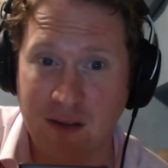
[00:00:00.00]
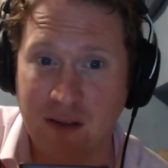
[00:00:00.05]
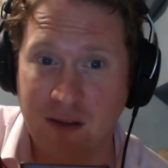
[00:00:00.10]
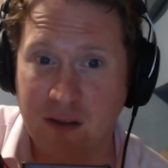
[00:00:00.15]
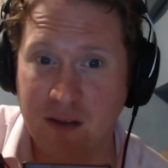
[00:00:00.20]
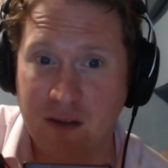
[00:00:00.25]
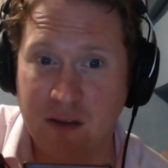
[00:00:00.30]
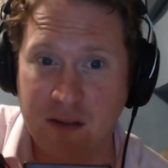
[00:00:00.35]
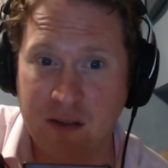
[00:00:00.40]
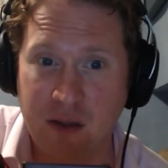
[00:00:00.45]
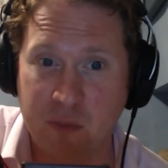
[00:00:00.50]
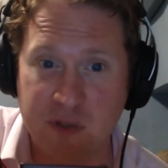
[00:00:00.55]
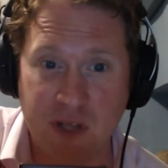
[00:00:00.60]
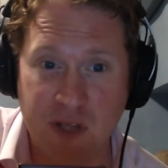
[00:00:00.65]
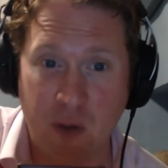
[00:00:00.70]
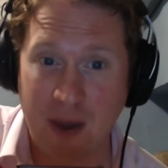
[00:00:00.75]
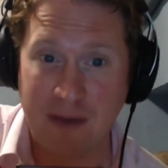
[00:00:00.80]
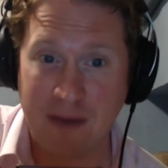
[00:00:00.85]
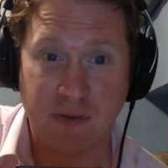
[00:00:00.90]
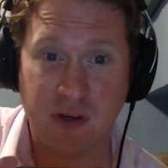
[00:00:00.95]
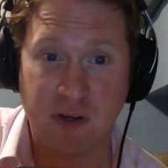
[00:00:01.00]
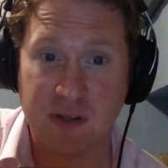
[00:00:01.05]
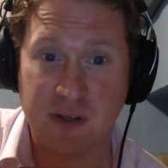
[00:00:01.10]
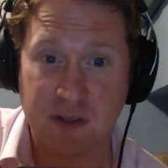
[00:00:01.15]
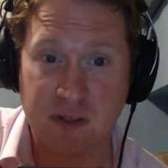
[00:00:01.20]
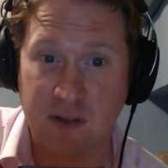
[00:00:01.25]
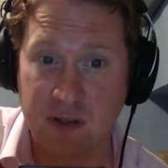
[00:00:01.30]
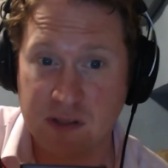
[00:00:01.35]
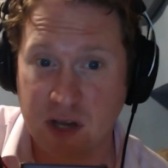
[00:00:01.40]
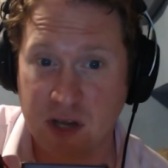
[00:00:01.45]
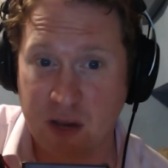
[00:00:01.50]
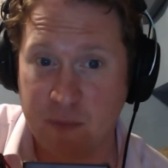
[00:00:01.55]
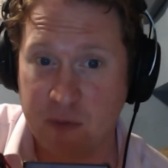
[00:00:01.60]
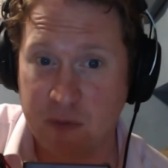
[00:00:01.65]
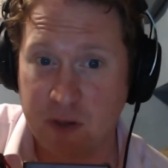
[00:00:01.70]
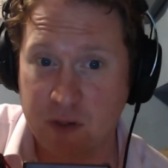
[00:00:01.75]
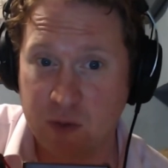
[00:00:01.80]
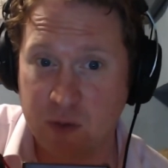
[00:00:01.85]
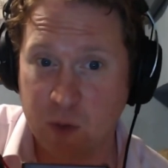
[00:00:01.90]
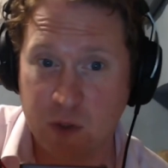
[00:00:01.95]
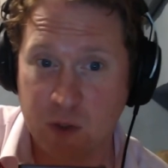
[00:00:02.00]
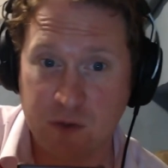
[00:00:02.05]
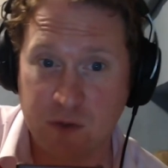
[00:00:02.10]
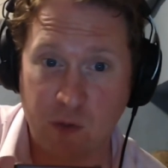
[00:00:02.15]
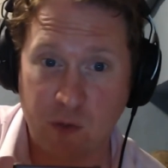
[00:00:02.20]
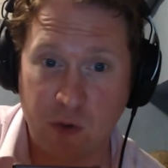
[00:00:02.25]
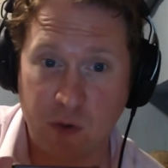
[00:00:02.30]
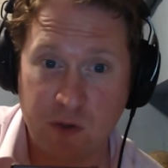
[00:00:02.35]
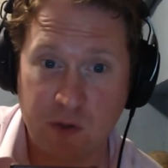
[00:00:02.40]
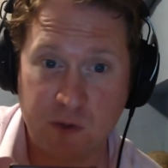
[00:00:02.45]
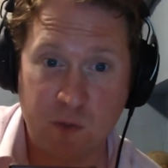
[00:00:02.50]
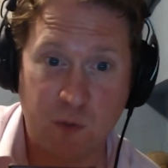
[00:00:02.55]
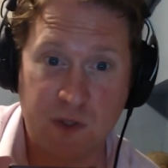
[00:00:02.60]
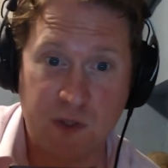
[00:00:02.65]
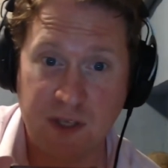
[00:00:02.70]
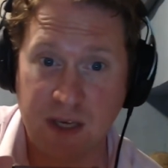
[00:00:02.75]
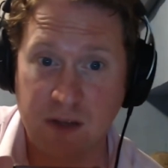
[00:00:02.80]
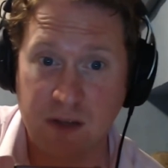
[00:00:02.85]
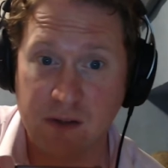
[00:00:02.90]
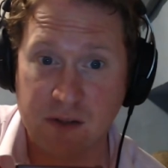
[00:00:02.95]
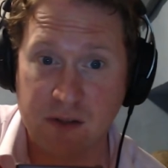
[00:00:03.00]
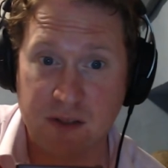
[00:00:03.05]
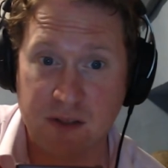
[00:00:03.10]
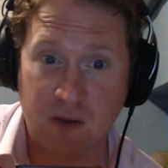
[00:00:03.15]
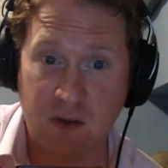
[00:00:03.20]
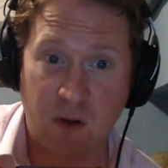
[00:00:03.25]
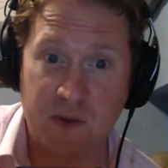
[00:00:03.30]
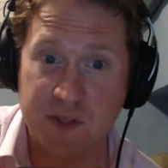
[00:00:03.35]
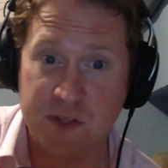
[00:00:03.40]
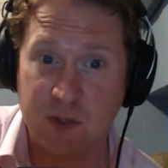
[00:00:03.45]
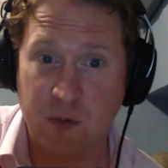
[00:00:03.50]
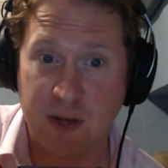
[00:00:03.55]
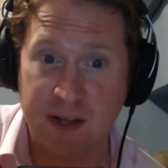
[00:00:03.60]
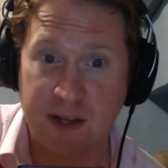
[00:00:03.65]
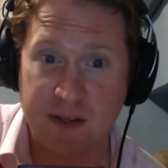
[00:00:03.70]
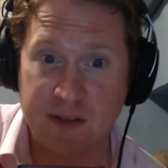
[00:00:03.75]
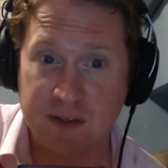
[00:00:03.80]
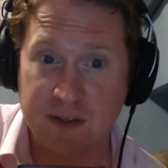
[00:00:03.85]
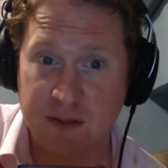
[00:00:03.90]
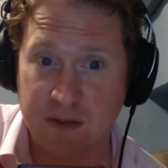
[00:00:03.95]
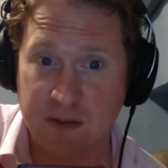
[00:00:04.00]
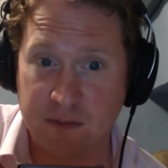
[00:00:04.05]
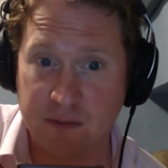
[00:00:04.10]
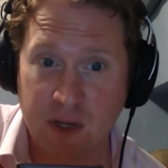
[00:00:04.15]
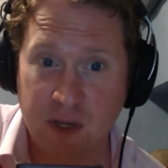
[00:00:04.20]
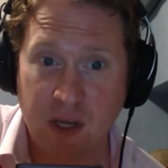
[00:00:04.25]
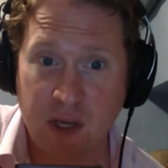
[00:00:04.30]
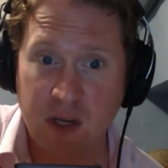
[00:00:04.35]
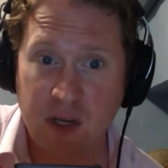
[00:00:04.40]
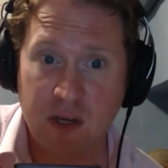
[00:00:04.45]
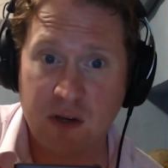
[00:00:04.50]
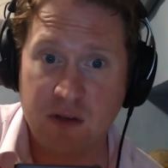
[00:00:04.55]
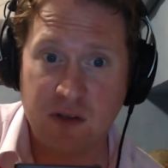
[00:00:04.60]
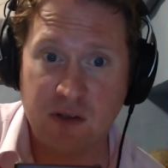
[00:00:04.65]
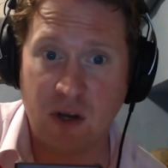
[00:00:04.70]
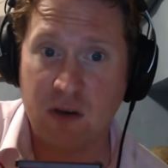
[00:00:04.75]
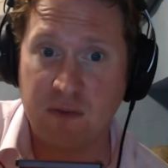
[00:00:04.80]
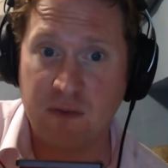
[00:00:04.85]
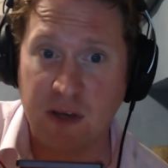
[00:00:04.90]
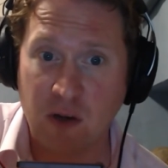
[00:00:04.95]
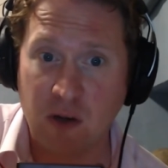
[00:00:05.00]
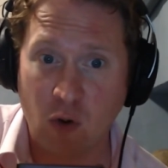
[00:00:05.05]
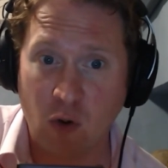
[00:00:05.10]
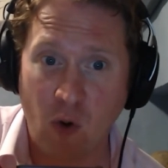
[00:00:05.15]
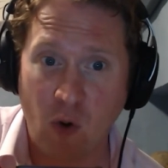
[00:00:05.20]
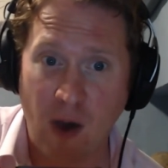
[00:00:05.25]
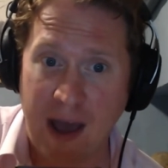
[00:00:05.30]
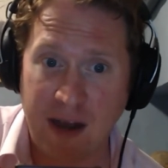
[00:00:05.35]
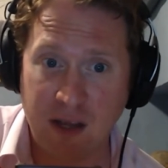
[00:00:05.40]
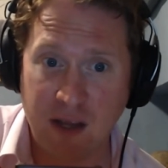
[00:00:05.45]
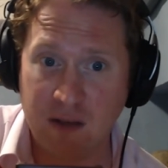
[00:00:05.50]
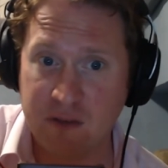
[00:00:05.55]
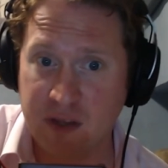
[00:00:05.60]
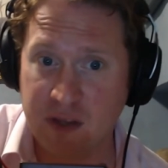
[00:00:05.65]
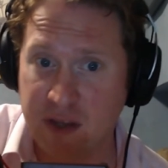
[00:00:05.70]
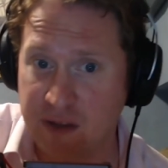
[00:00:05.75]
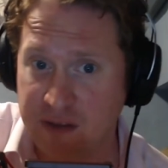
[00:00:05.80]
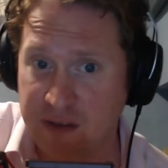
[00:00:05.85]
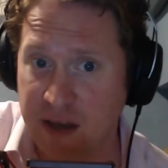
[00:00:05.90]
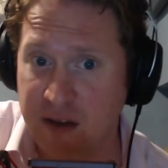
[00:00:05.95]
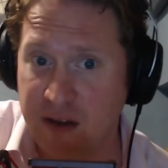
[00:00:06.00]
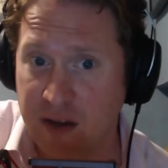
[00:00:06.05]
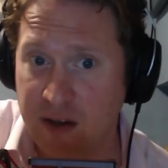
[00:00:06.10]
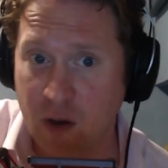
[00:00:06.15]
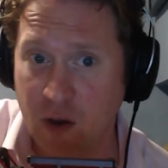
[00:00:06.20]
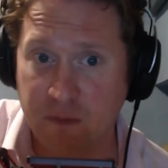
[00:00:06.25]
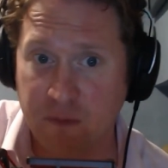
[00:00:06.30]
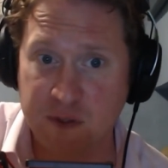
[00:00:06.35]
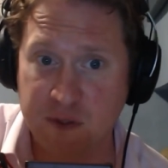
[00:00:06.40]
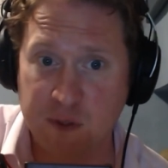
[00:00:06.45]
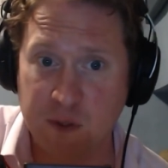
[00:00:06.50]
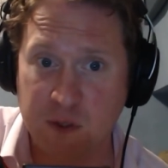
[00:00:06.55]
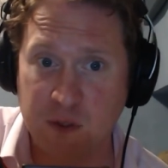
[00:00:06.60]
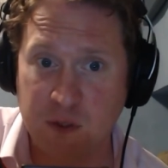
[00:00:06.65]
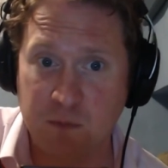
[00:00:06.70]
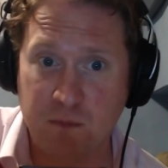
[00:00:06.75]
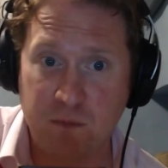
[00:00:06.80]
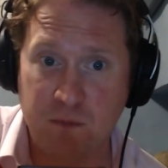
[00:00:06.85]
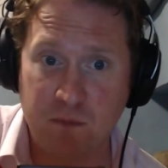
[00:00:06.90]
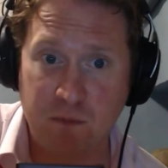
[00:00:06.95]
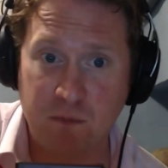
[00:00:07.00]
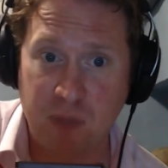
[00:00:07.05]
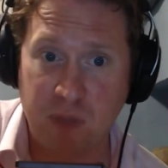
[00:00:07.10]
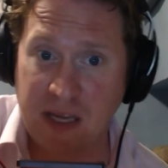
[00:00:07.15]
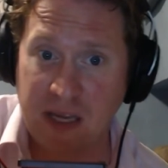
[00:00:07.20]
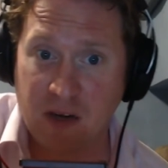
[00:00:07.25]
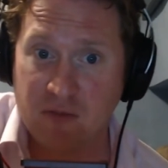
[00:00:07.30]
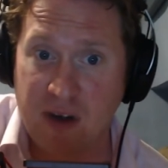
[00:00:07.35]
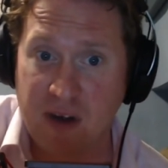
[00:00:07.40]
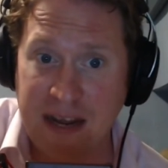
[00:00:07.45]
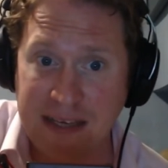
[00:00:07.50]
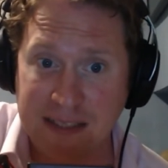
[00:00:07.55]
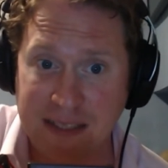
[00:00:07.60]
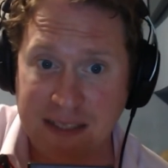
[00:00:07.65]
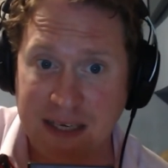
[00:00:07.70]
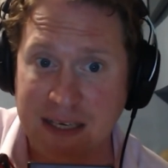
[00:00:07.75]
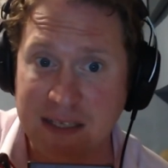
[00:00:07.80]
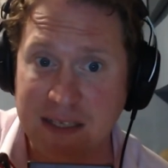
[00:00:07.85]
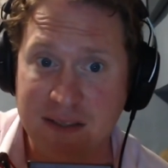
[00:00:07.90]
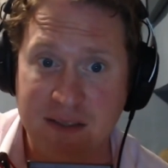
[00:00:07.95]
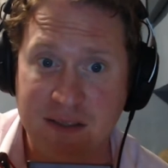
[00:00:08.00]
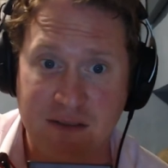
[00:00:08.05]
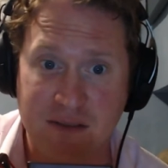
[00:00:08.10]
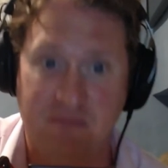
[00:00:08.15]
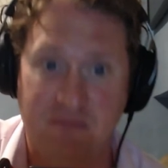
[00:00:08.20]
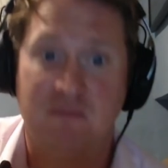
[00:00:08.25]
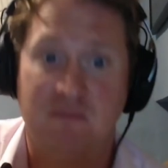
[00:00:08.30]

there was no evidence at the time that George Floyd was killed as a consequence of Chauvin or any of the attending officers being racist.